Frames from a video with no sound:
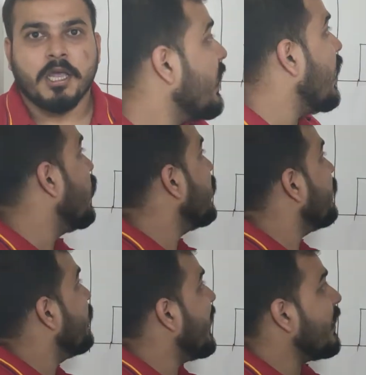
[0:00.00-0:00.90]

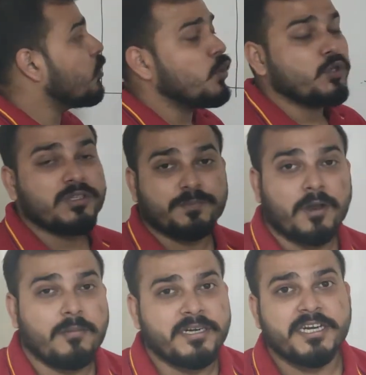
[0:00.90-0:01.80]
Now, when I go to this
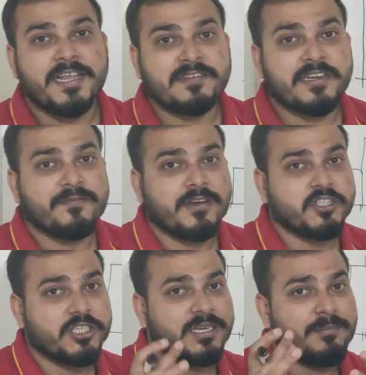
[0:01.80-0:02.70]
probability density
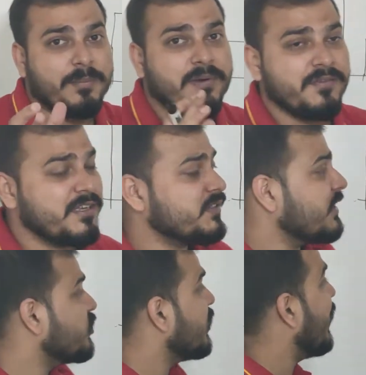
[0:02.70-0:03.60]
function, in my previous
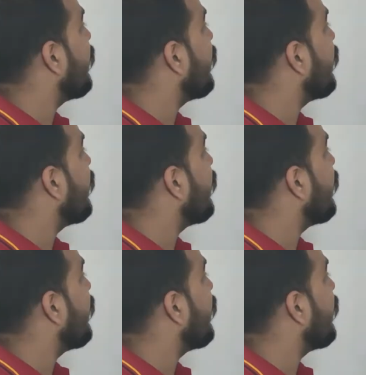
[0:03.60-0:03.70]
section,